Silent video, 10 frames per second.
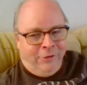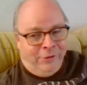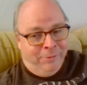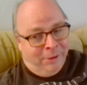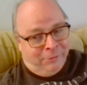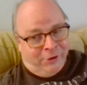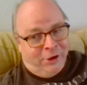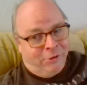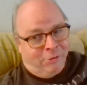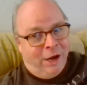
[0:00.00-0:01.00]
sometimes
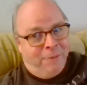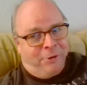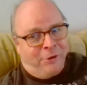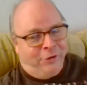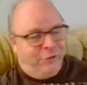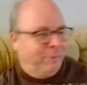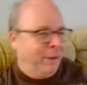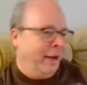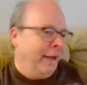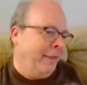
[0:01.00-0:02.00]
Doug Gray
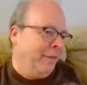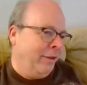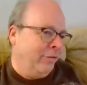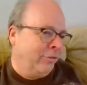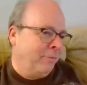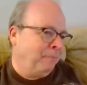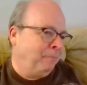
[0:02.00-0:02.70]
participating in this.